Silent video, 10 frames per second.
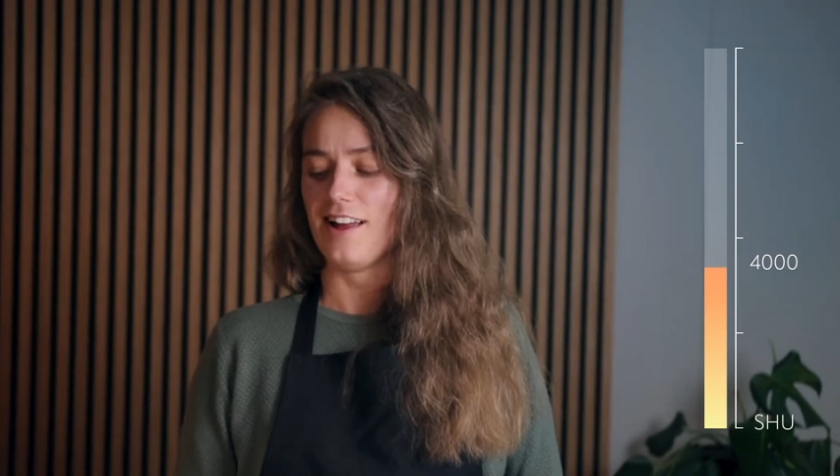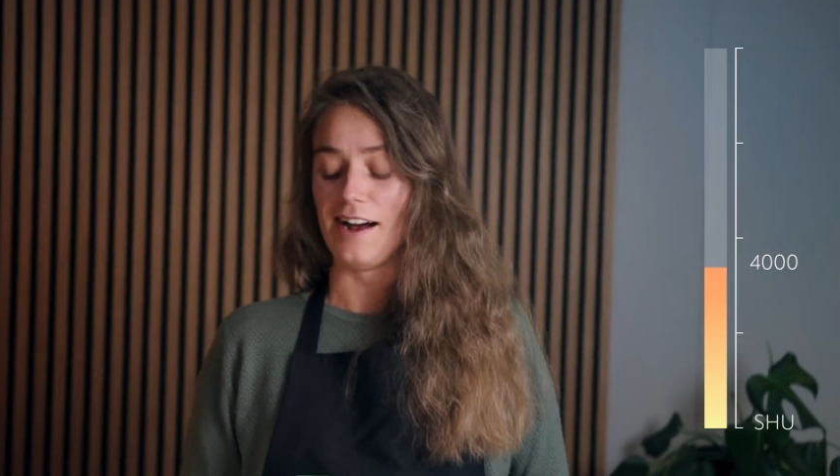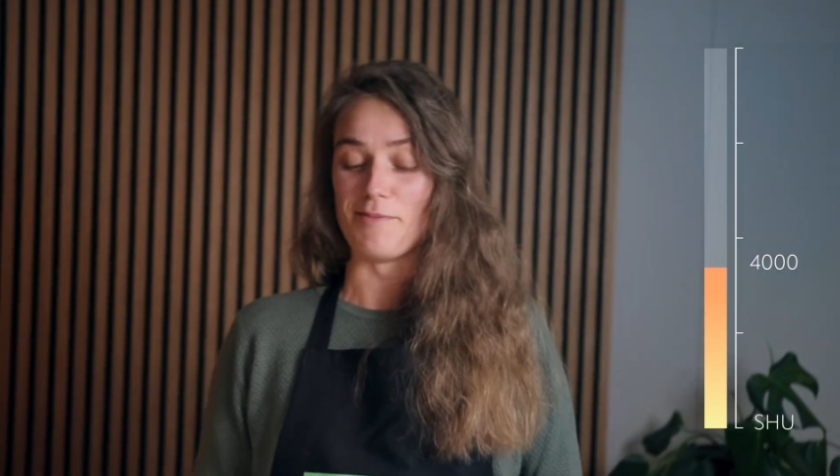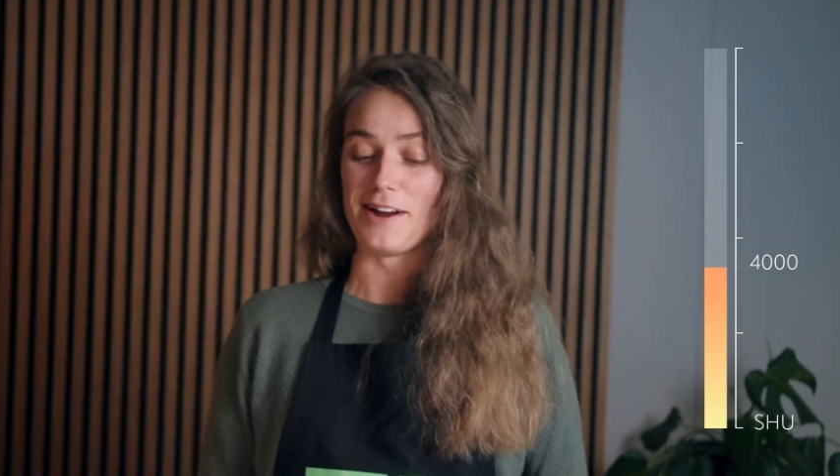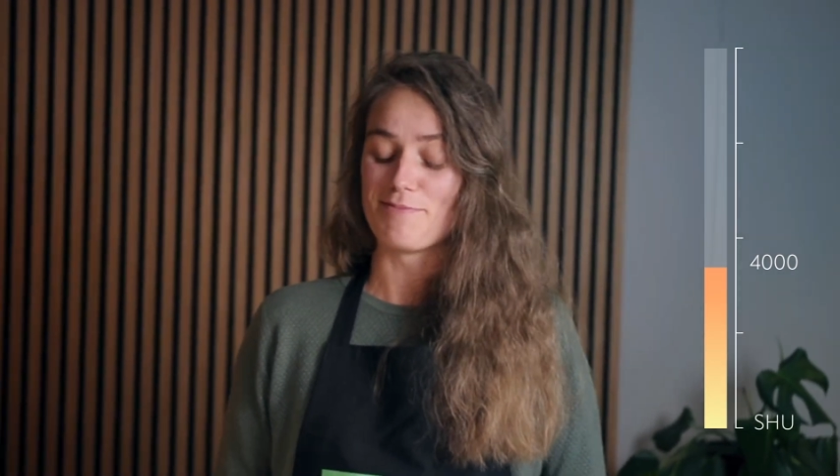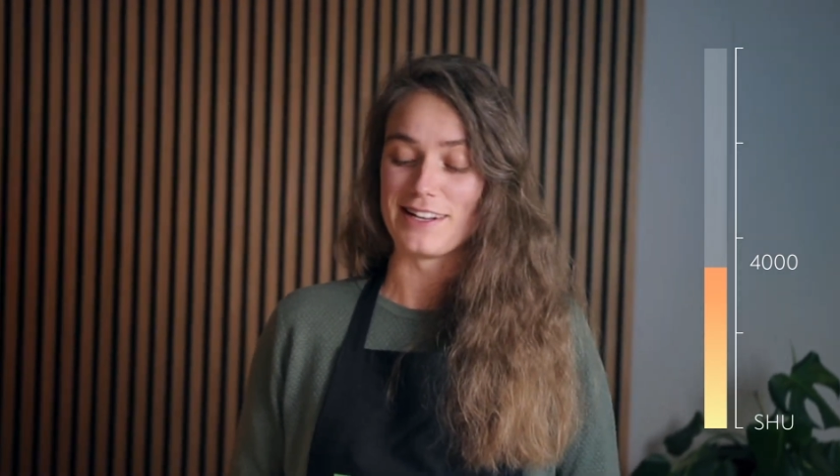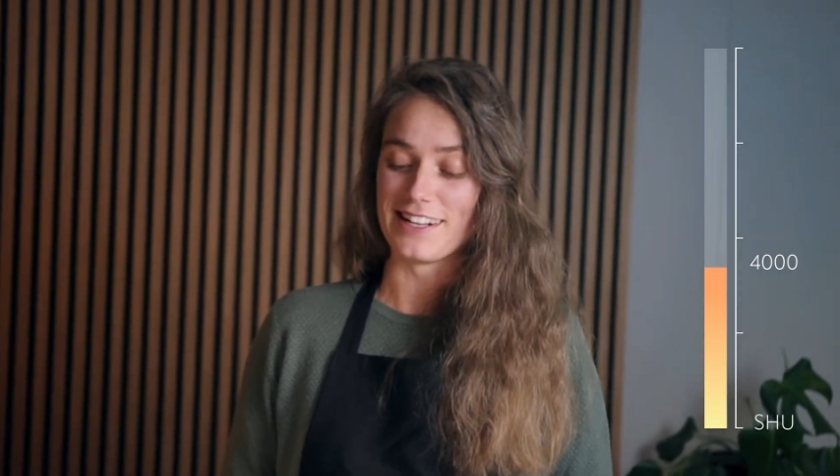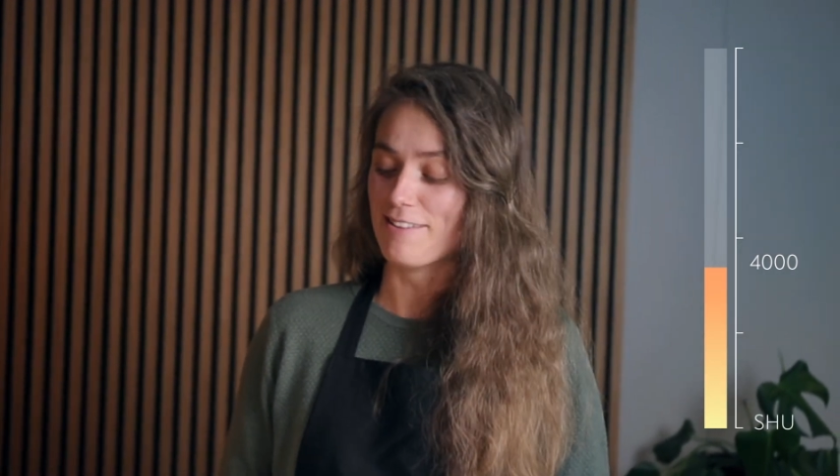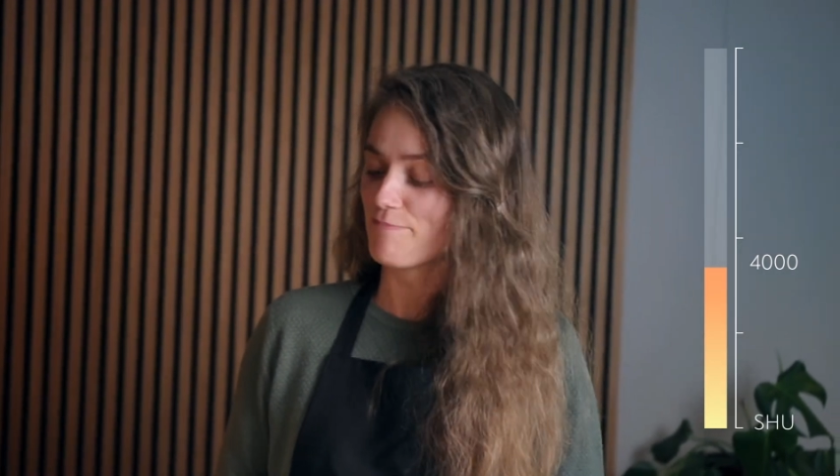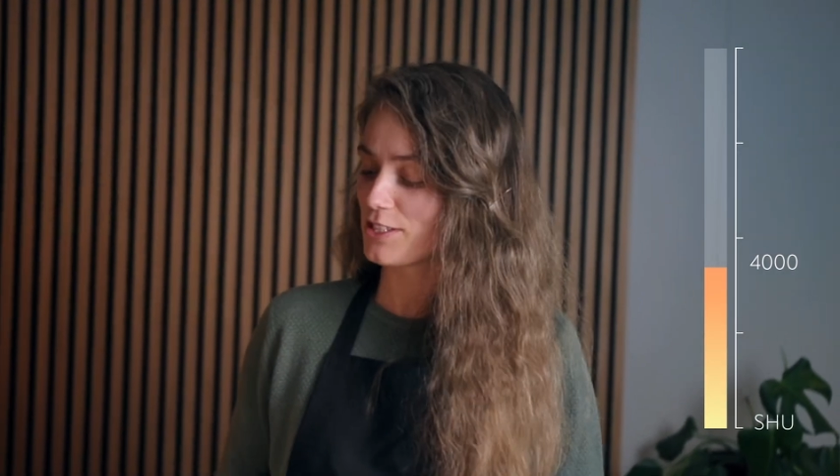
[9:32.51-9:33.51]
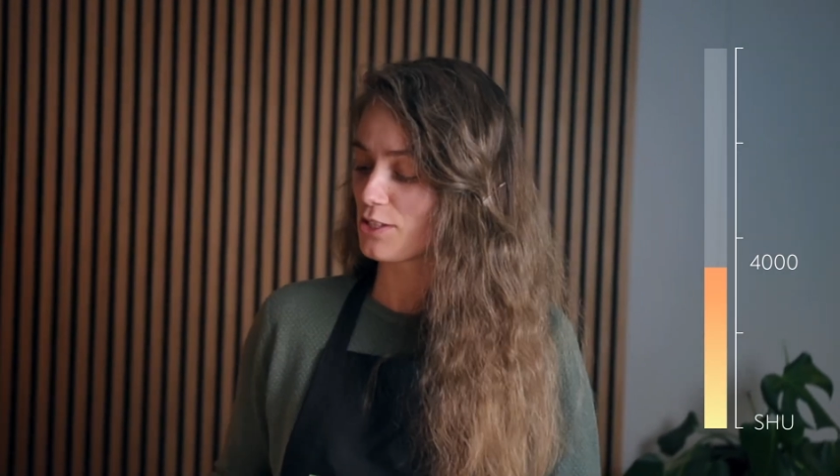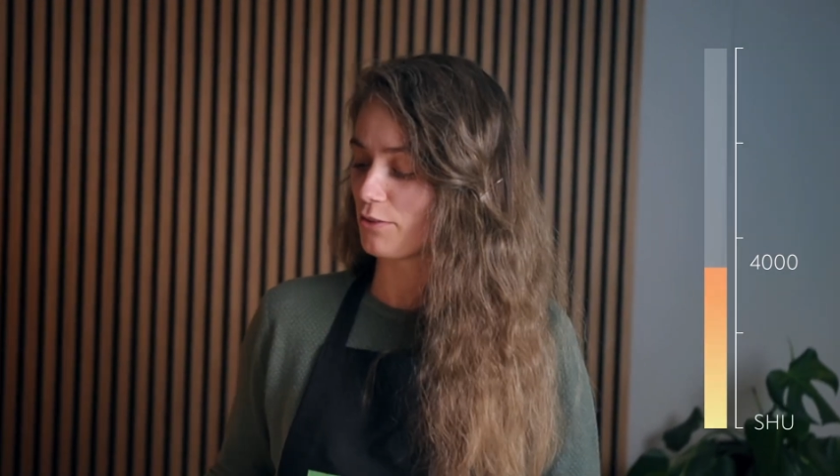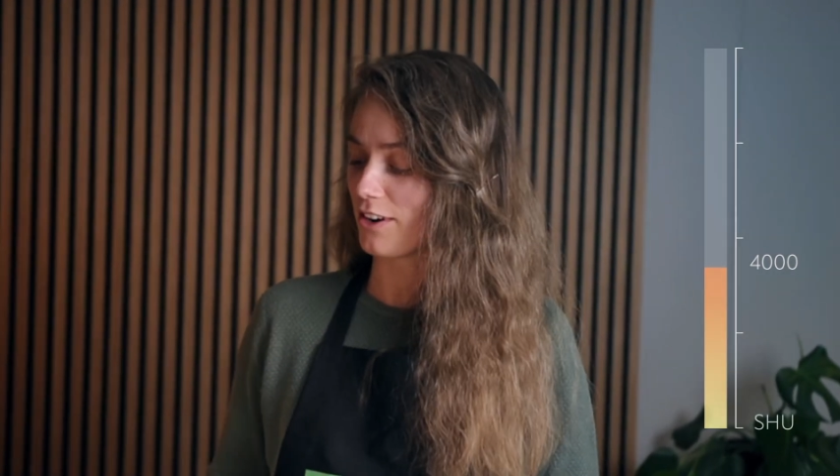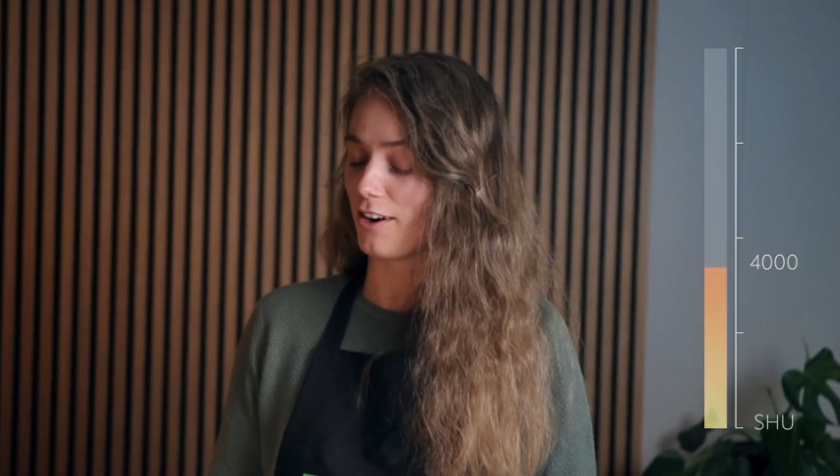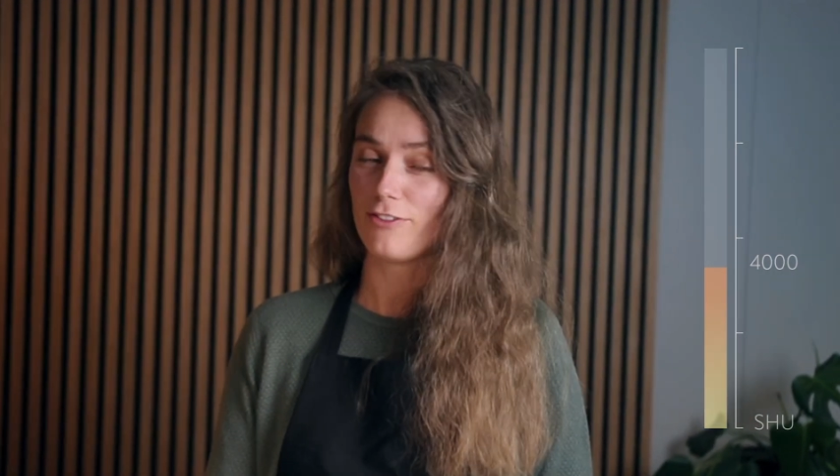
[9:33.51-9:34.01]
I might be so
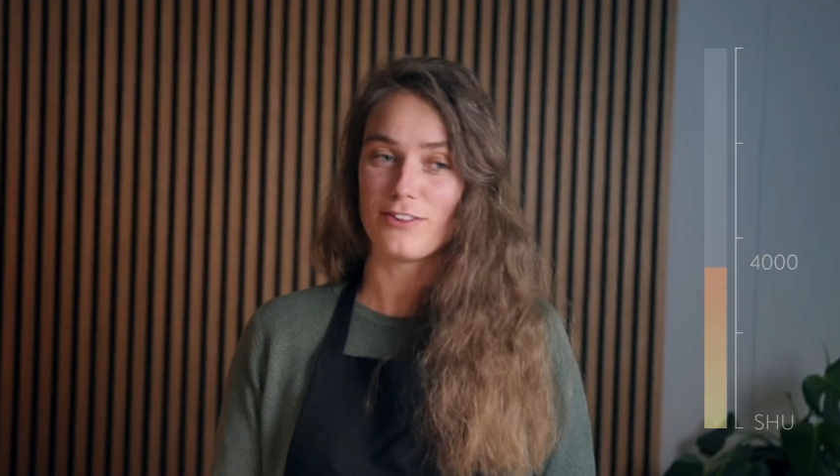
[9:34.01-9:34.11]
far off.